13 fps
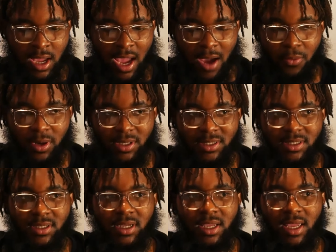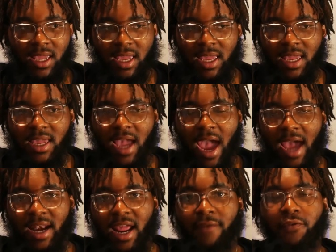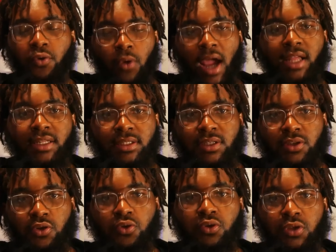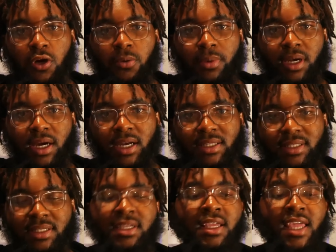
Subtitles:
in which he had every right to do so because